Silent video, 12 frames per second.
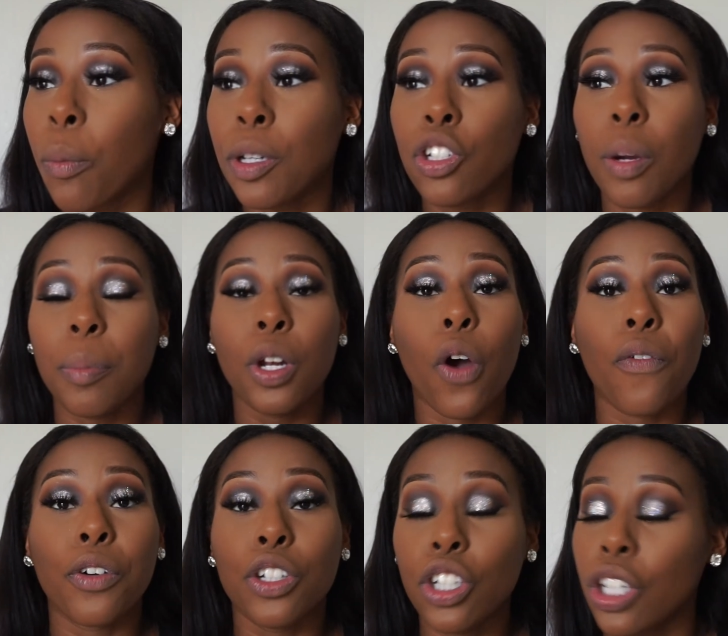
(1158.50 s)
be jumping
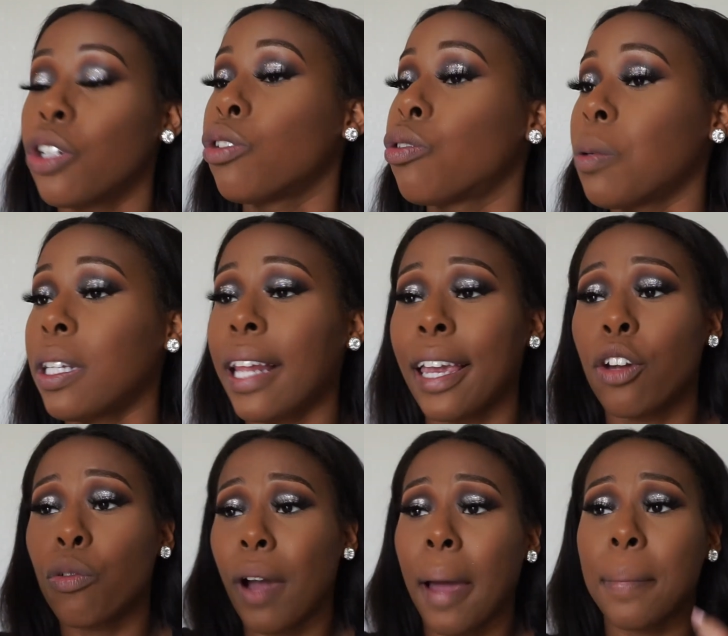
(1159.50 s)
over children, like
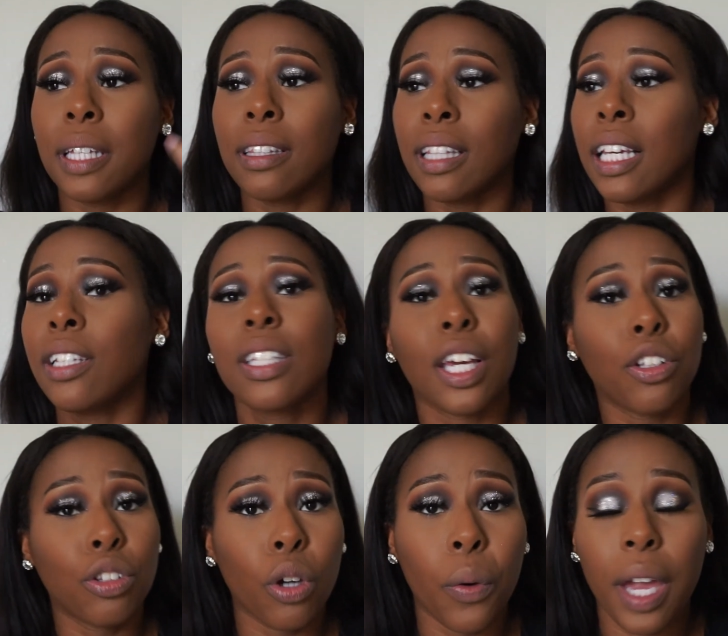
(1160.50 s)
grabbing things, like
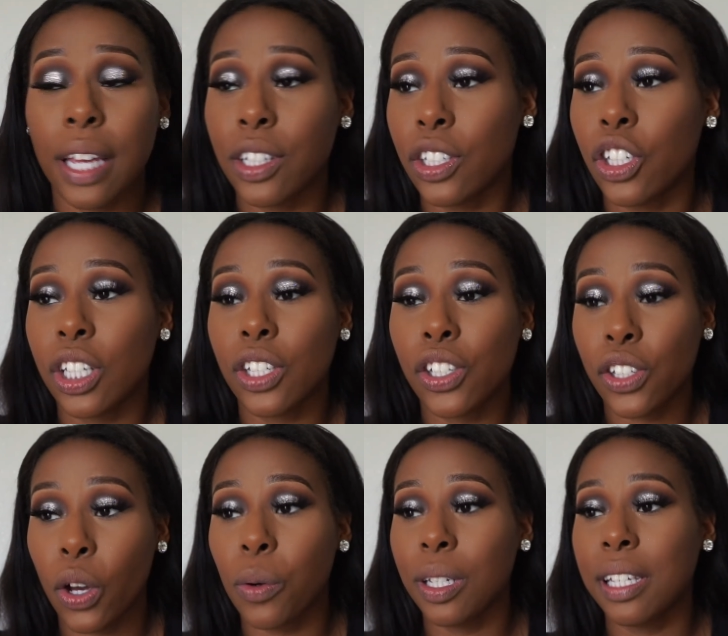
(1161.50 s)
throwing. It's just
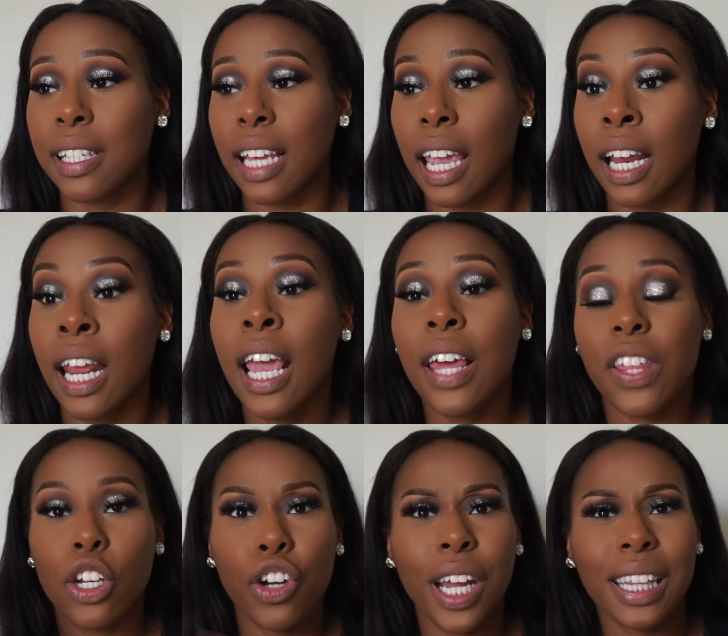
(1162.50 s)
so insane. They
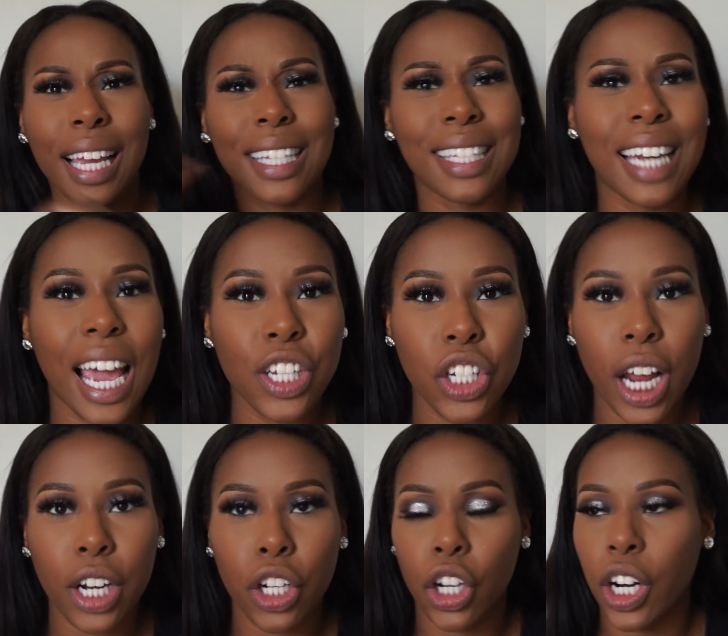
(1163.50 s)
try and like snatch it
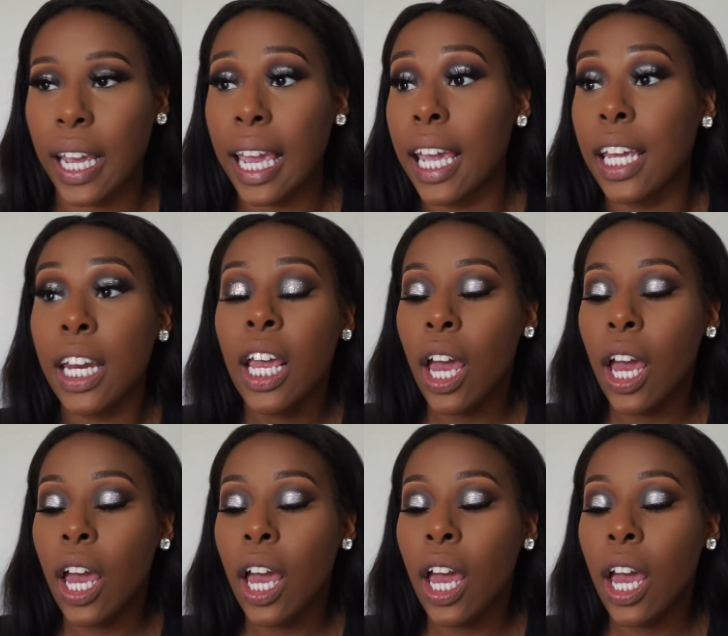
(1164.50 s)
out of your hand.